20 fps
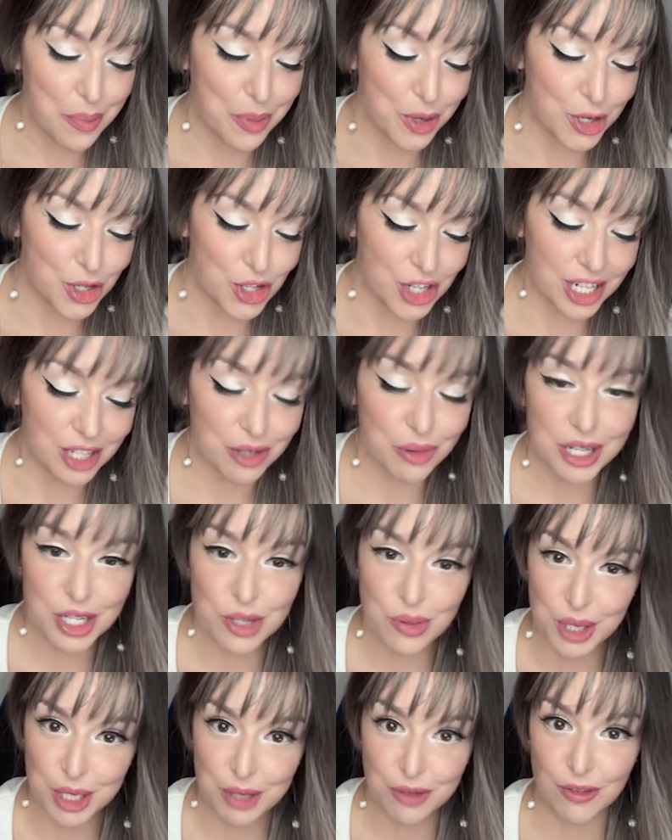But January
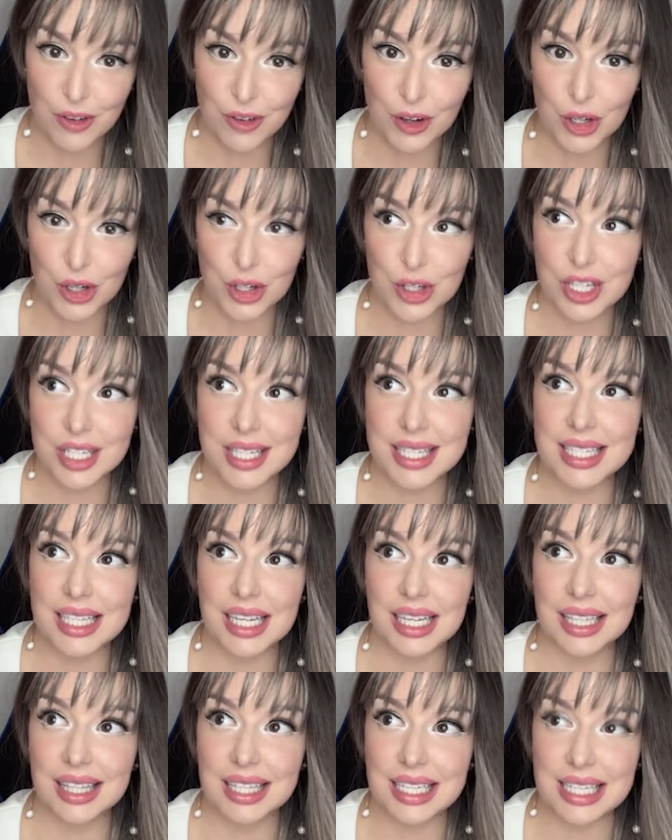21st is
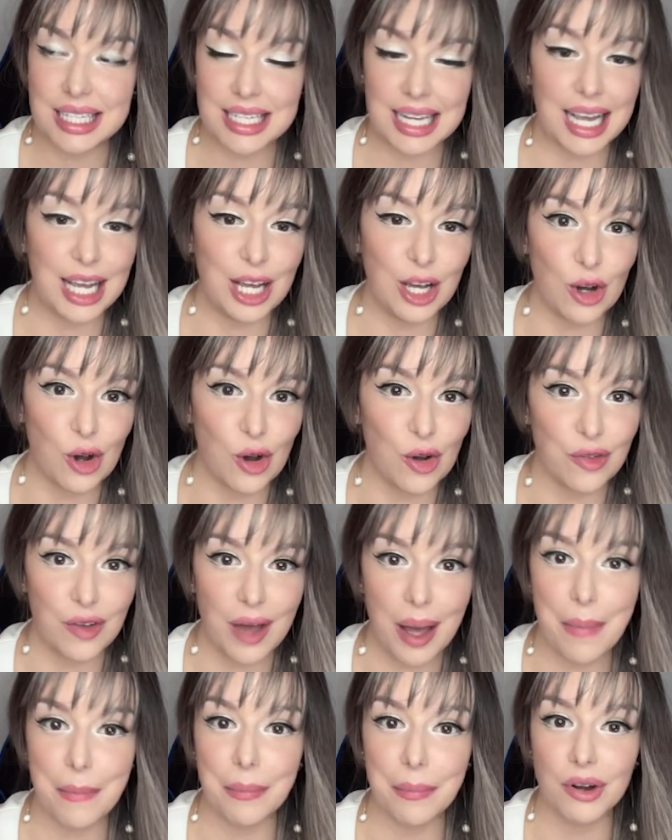like the day of
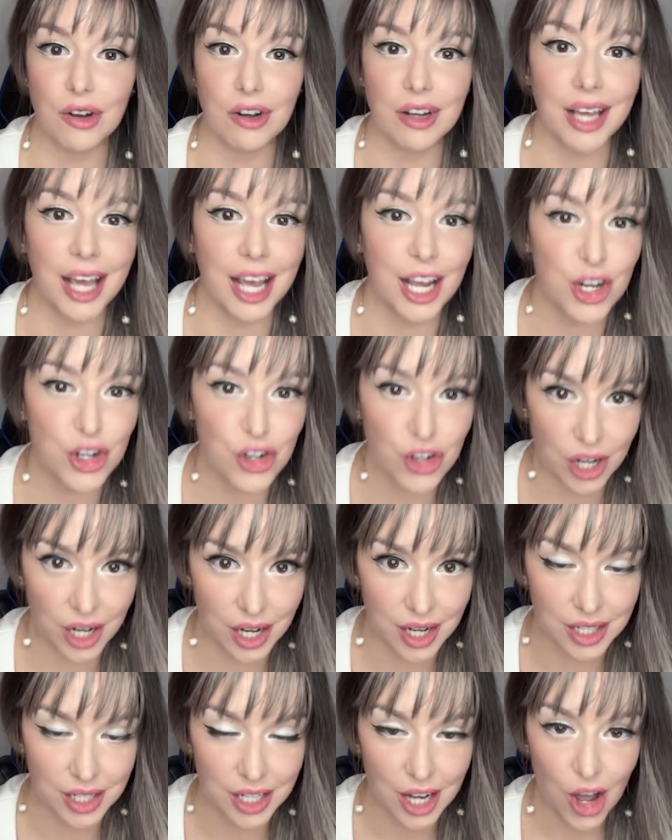
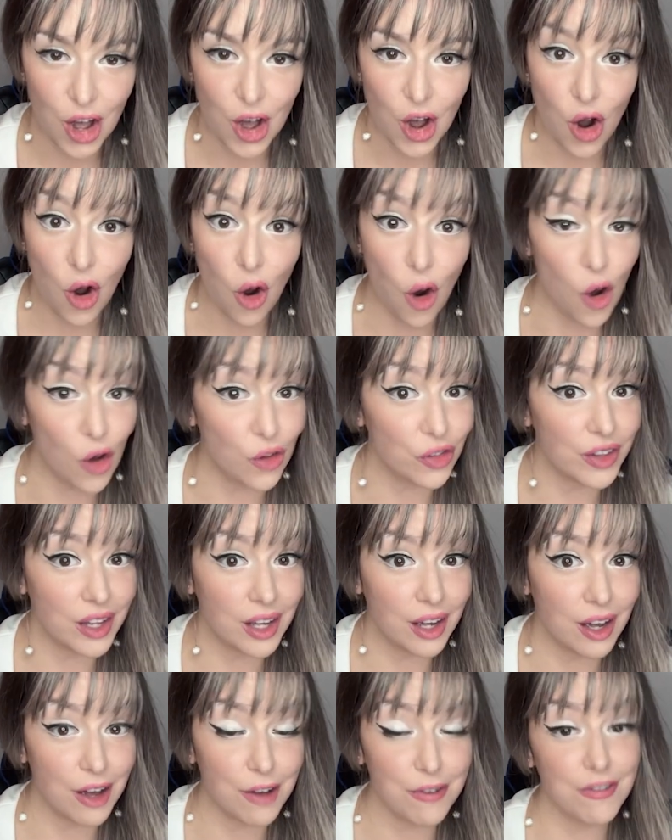embarkation on
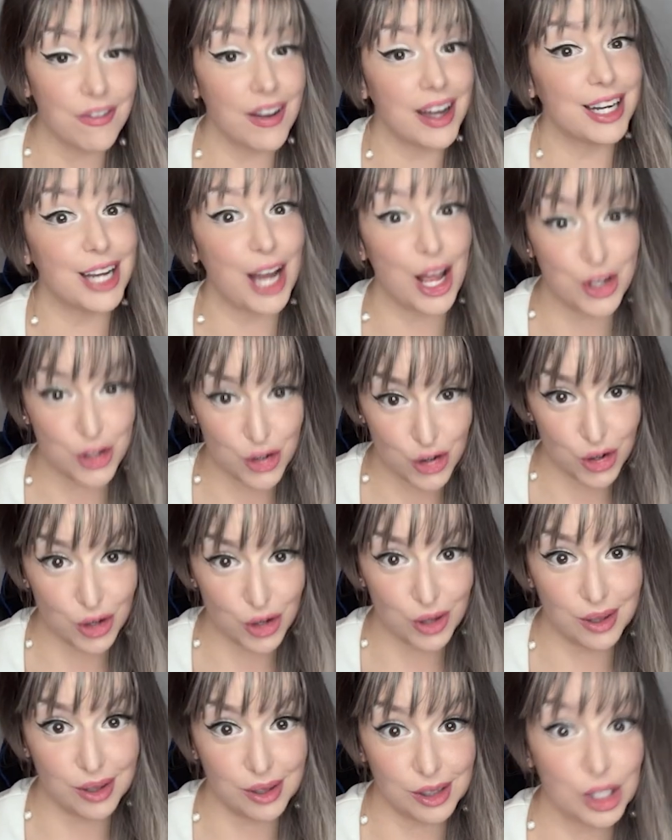the
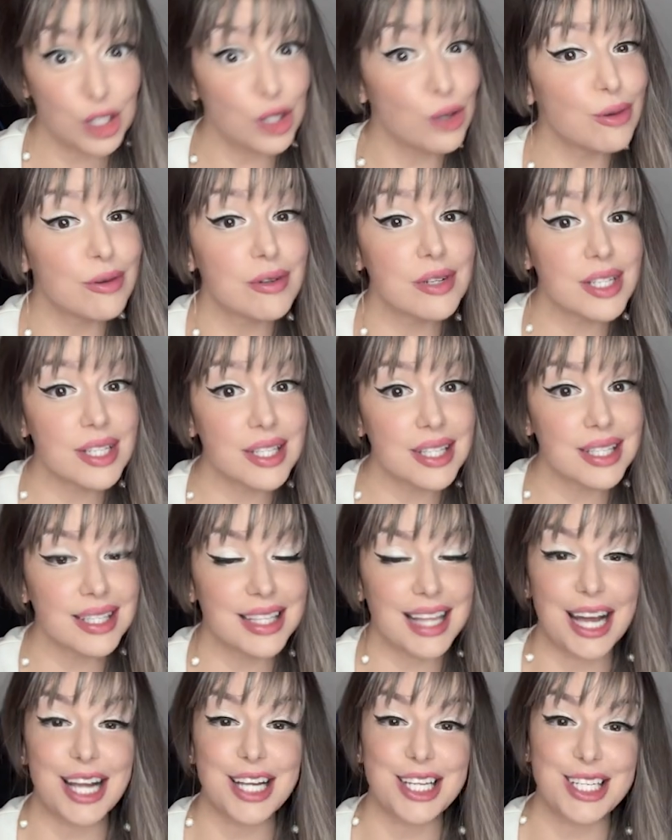financial cruise
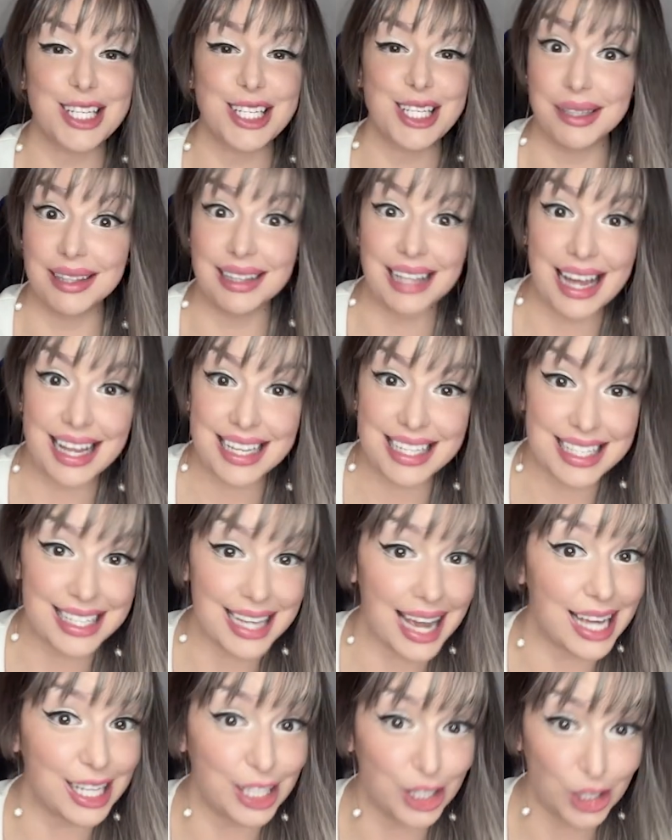that will last
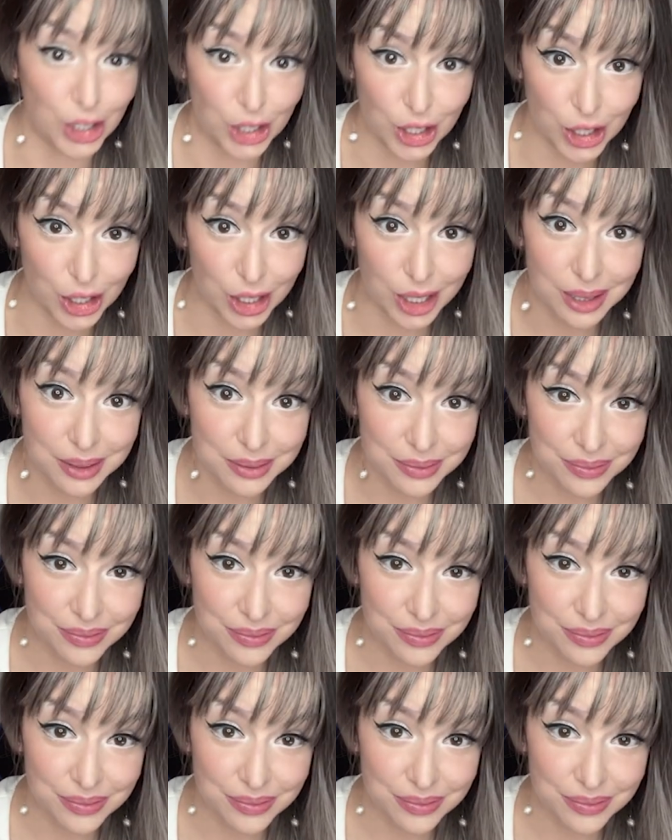a year.